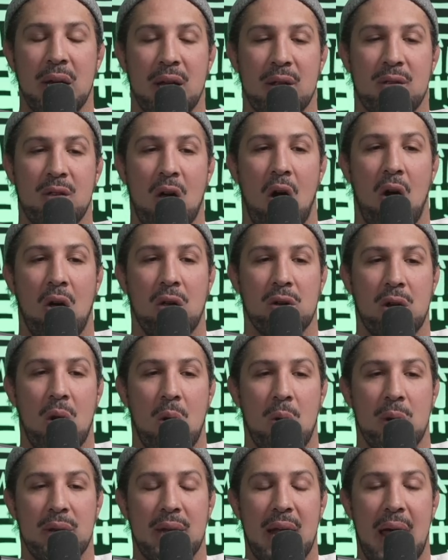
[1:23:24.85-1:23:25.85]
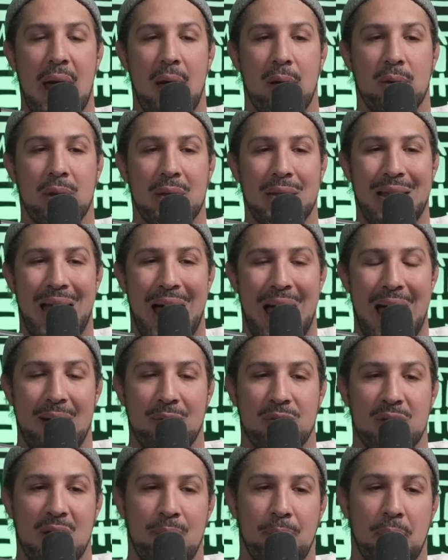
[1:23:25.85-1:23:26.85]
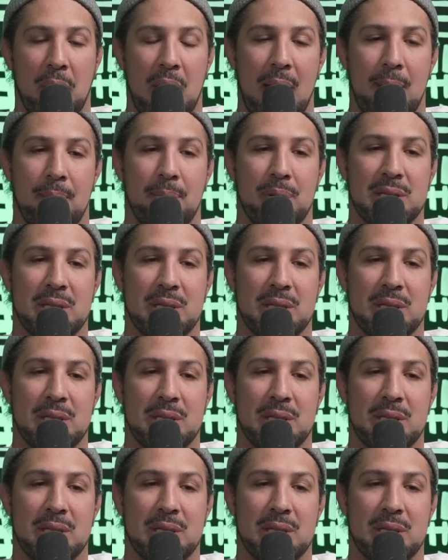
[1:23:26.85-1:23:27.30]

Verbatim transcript: It's all going down live 7 p.m.